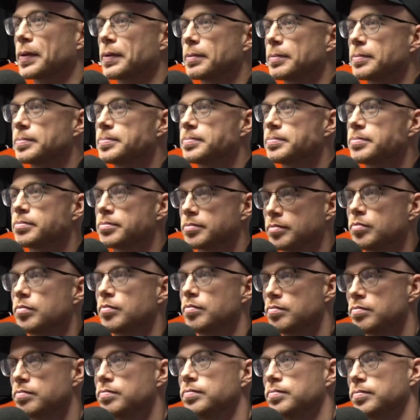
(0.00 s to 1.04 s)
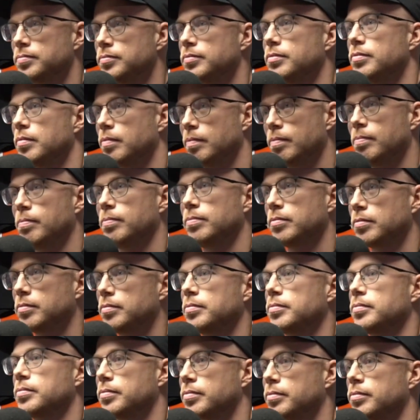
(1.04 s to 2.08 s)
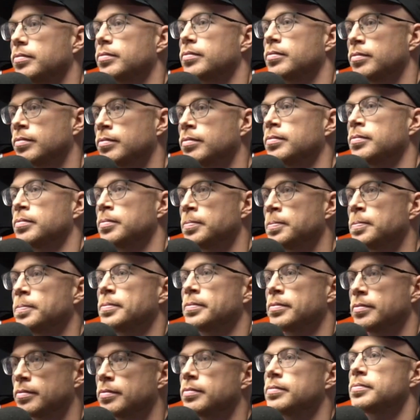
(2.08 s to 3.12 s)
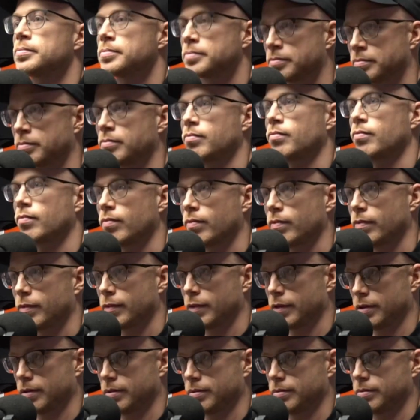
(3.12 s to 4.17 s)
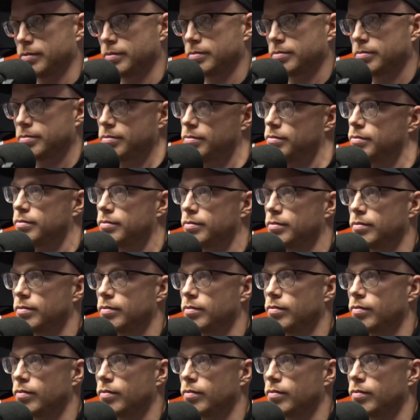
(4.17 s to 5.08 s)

when you give a shit and like you're putting your all into the performance, miss note or not, that